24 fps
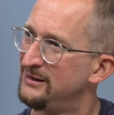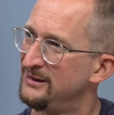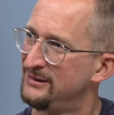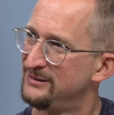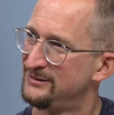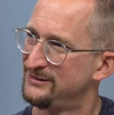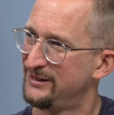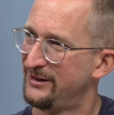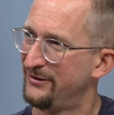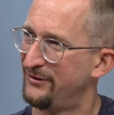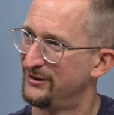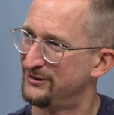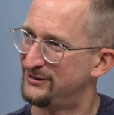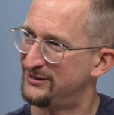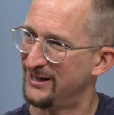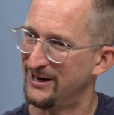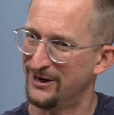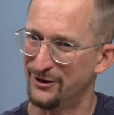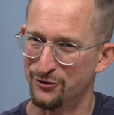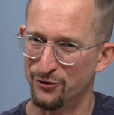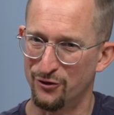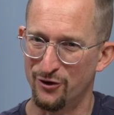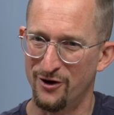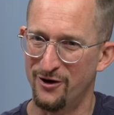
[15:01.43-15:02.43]
say, the
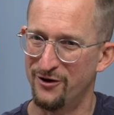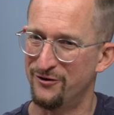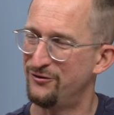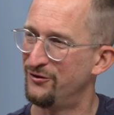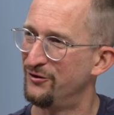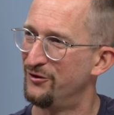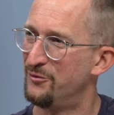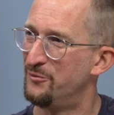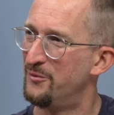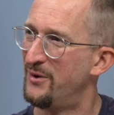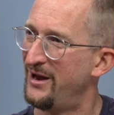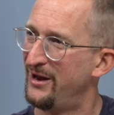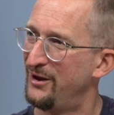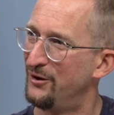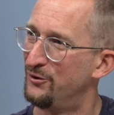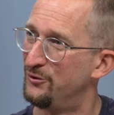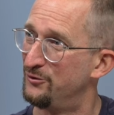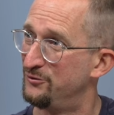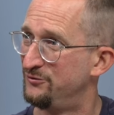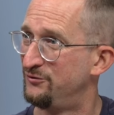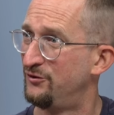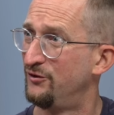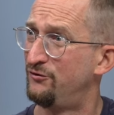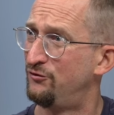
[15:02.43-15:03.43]
Telegraph and the
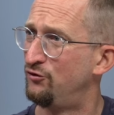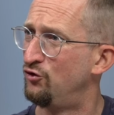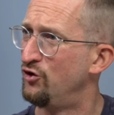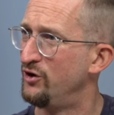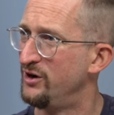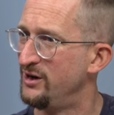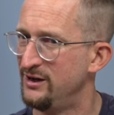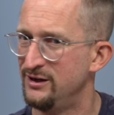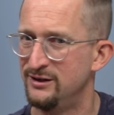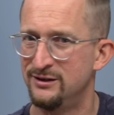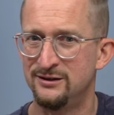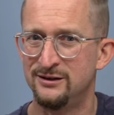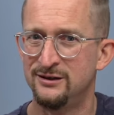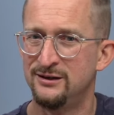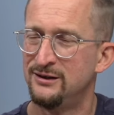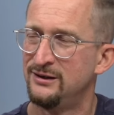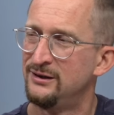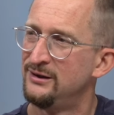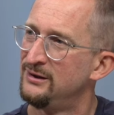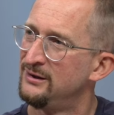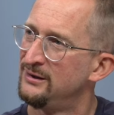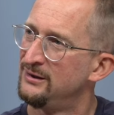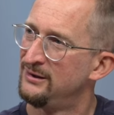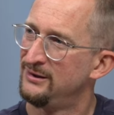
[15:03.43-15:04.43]
Mail for free,
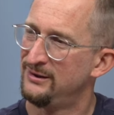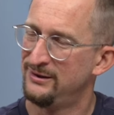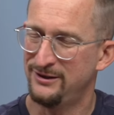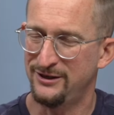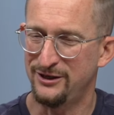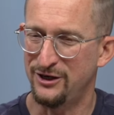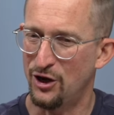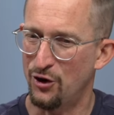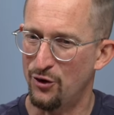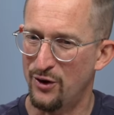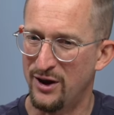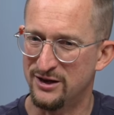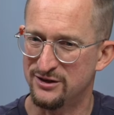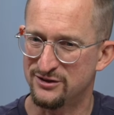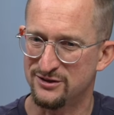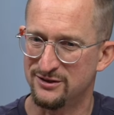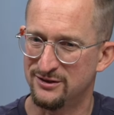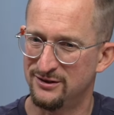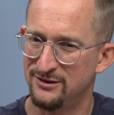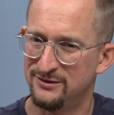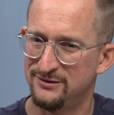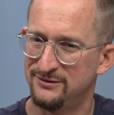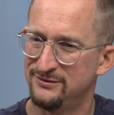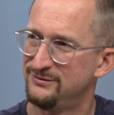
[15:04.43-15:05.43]
as
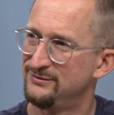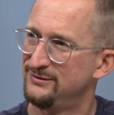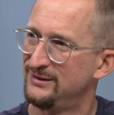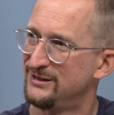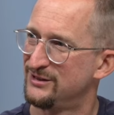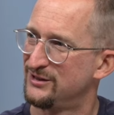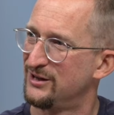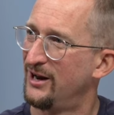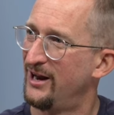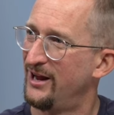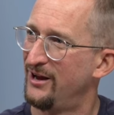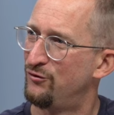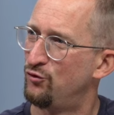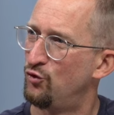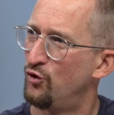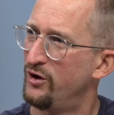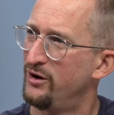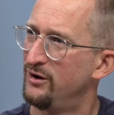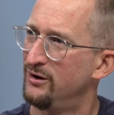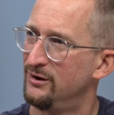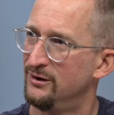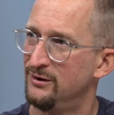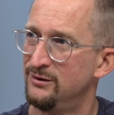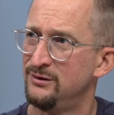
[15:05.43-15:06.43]
a
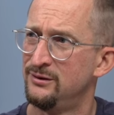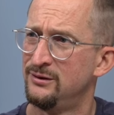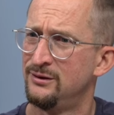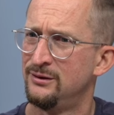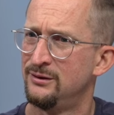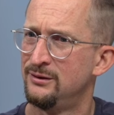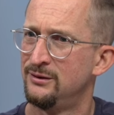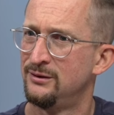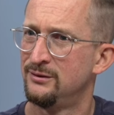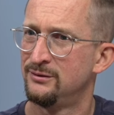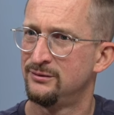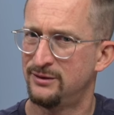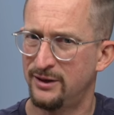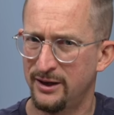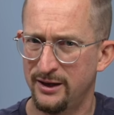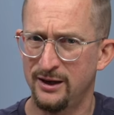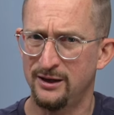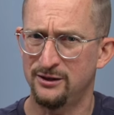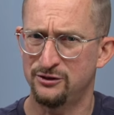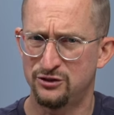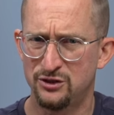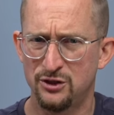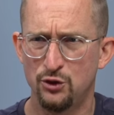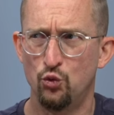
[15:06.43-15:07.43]
left-winger. They
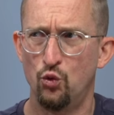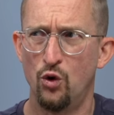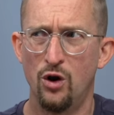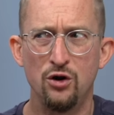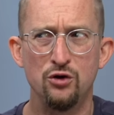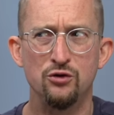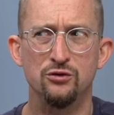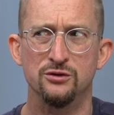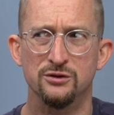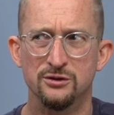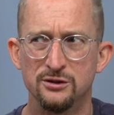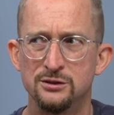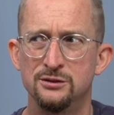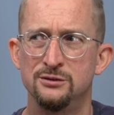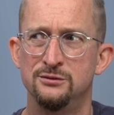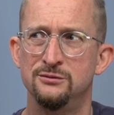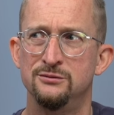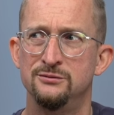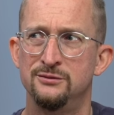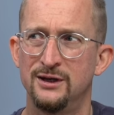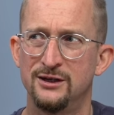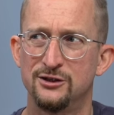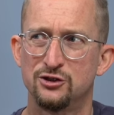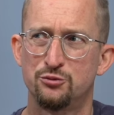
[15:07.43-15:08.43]
actually won't,
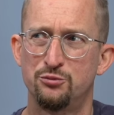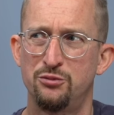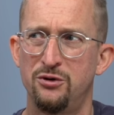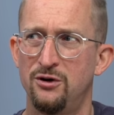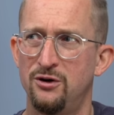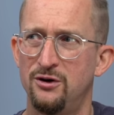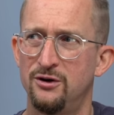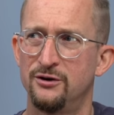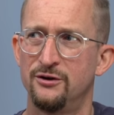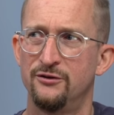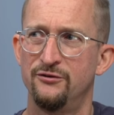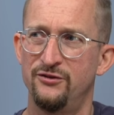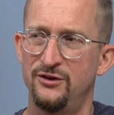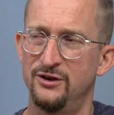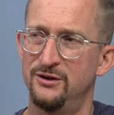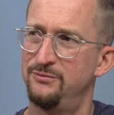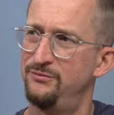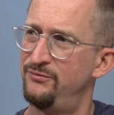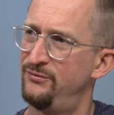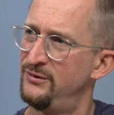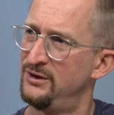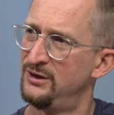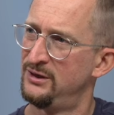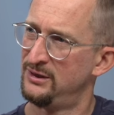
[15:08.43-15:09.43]
and that's part of the
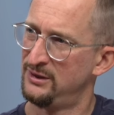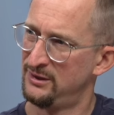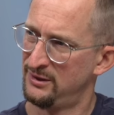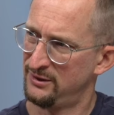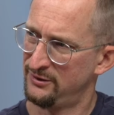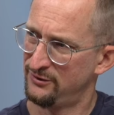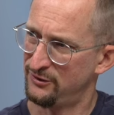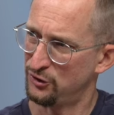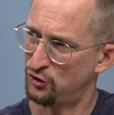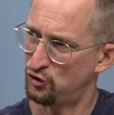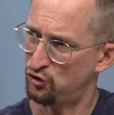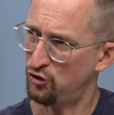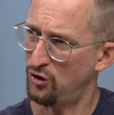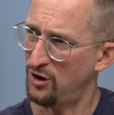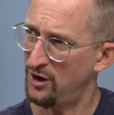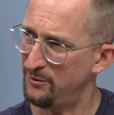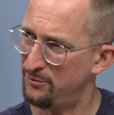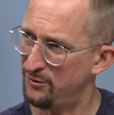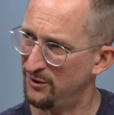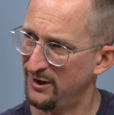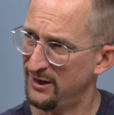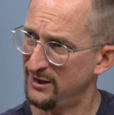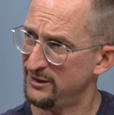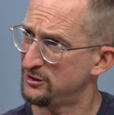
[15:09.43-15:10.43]

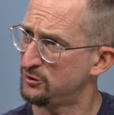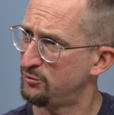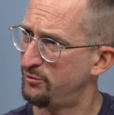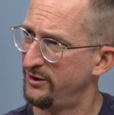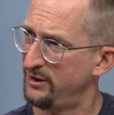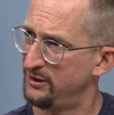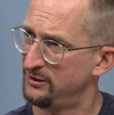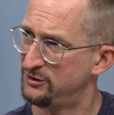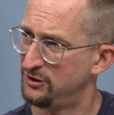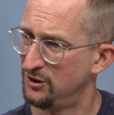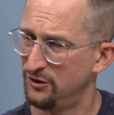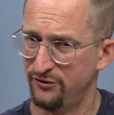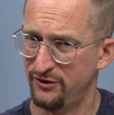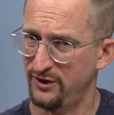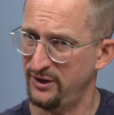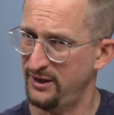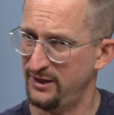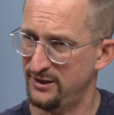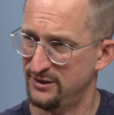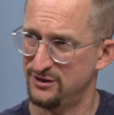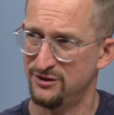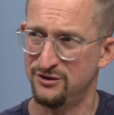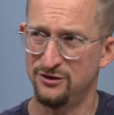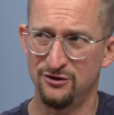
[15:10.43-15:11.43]
tribal aspect of it,
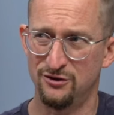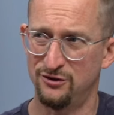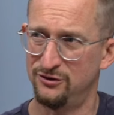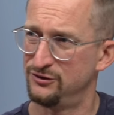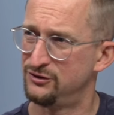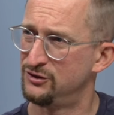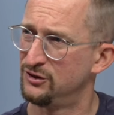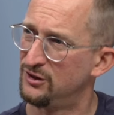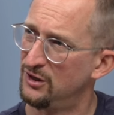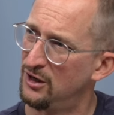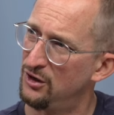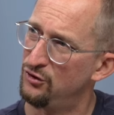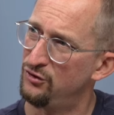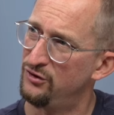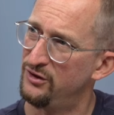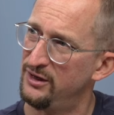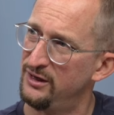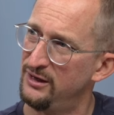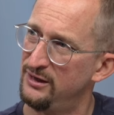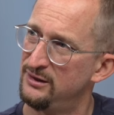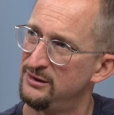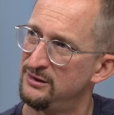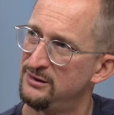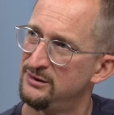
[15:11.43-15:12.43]
is not to go
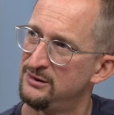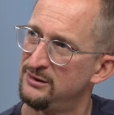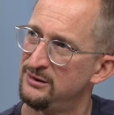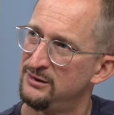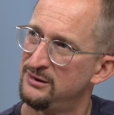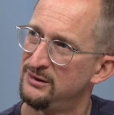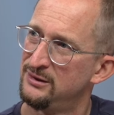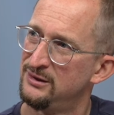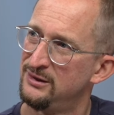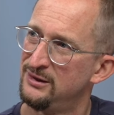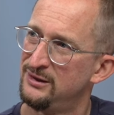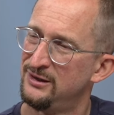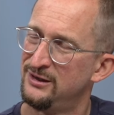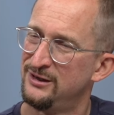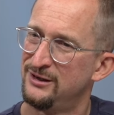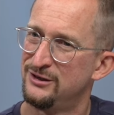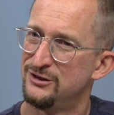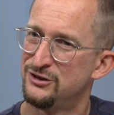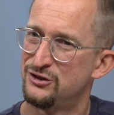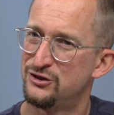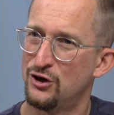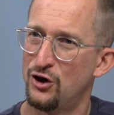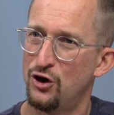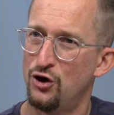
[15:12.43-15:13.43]
there.
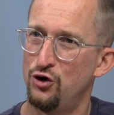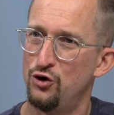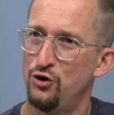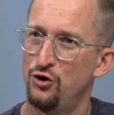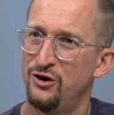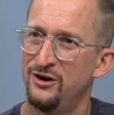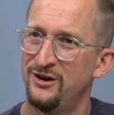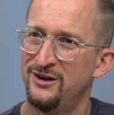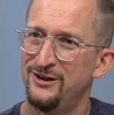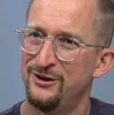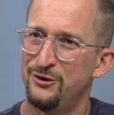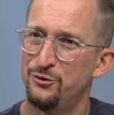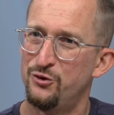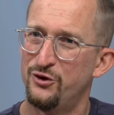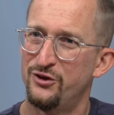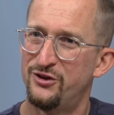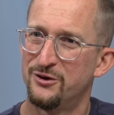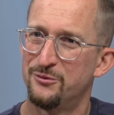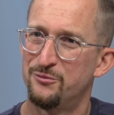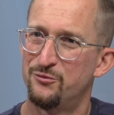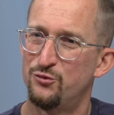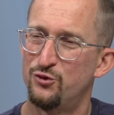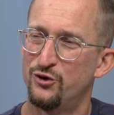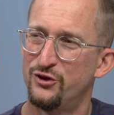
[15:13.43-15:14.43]
So with
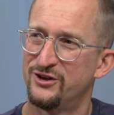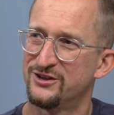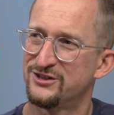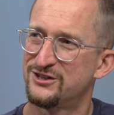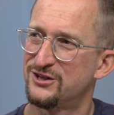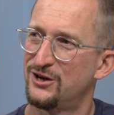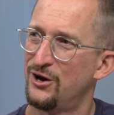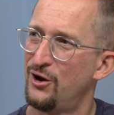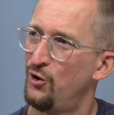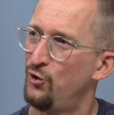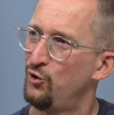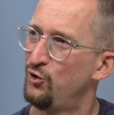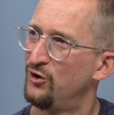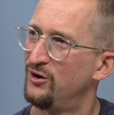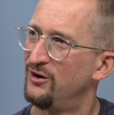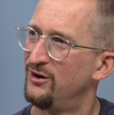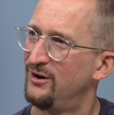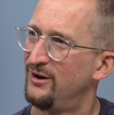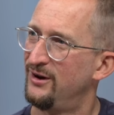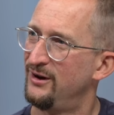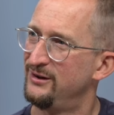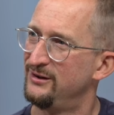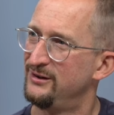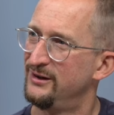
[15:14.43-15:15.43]
a slogan
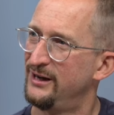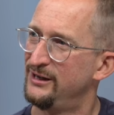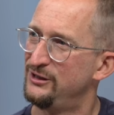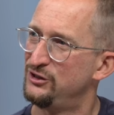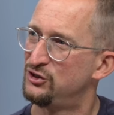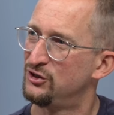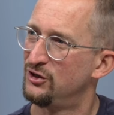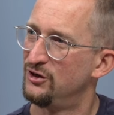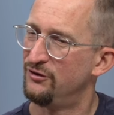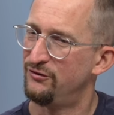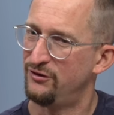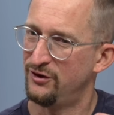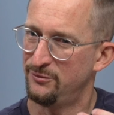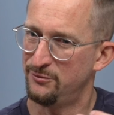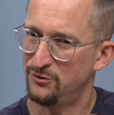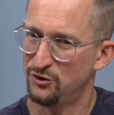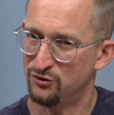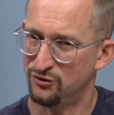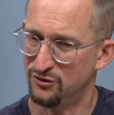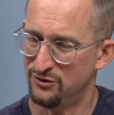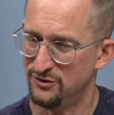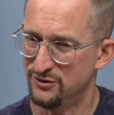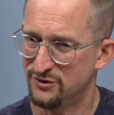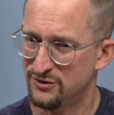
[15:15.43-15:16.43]
like "Nation of
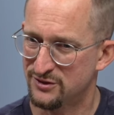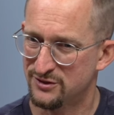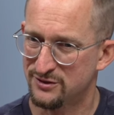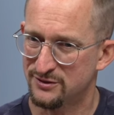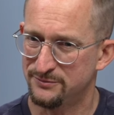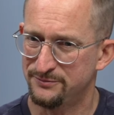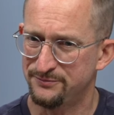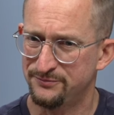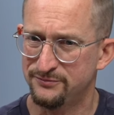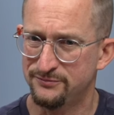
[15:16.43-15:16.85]
Immigrants,"